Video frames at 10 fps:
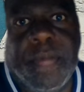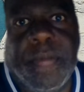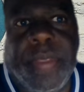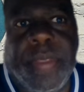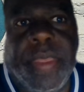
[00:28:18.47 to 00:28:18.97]

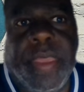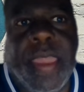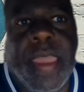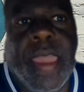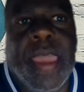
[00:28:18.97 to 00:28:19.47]

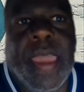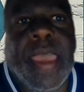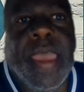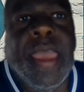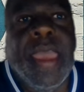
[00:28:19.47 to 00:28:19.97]

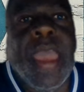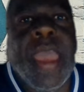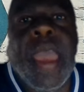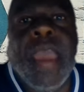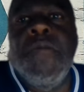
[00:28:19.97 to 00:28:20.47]

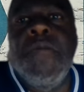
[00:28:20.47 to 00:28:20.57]
No one is speaking in this clip.